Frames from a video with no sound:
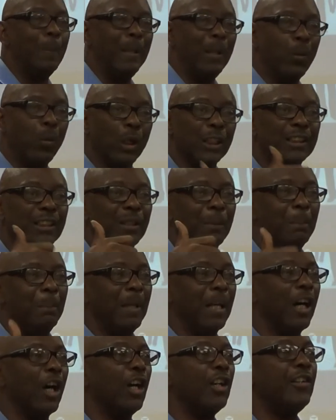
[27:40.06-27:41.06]
me what
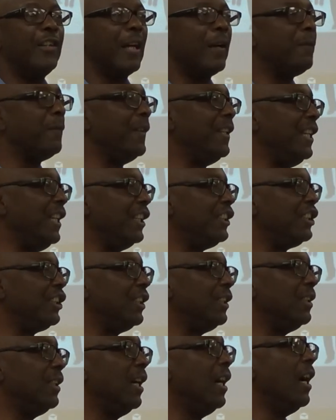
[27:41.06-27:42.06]
her
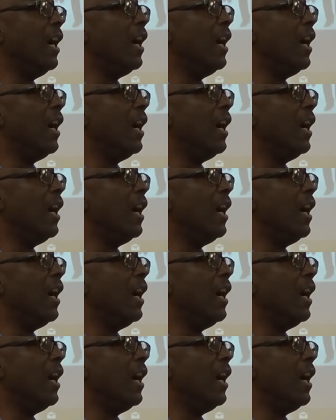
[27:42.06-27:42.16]
definition